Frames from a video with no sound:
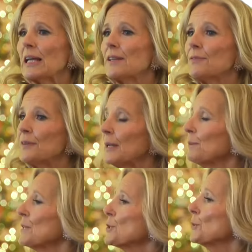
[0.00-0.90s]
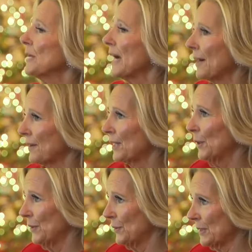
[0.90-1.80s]
and the families who carry
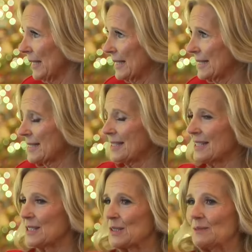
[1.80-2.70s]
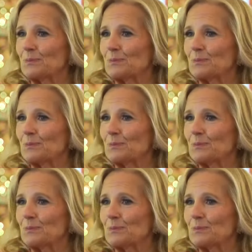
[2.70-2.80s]
on their legacies.